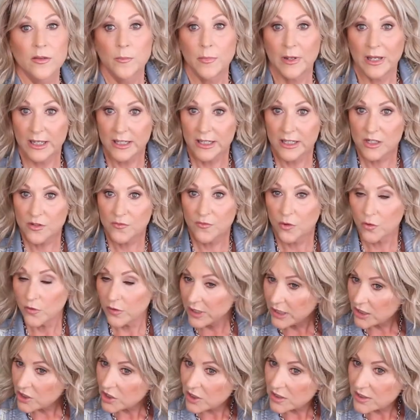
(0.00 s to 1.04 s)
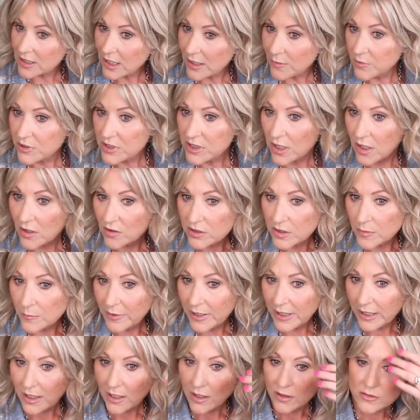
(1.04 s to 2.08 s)
The bang is four inches like we talked
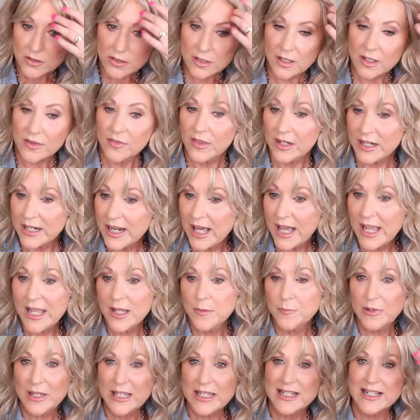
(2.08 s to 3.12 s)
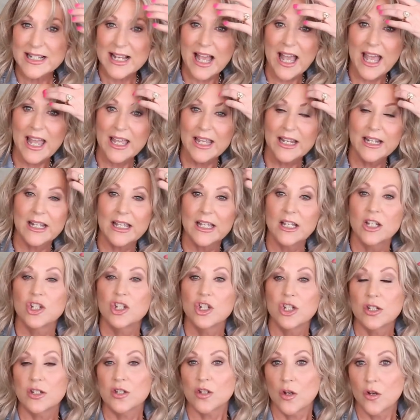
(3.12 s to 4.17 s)
about. The nape is eight
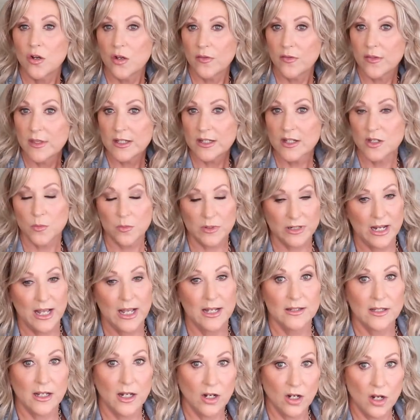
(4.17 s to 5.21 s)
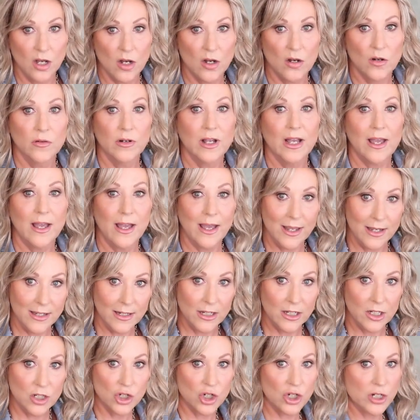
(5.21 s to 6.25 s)
inches on this one. It has a long
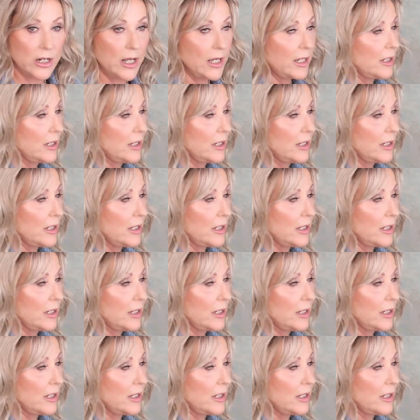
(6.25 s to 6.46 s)
eight inch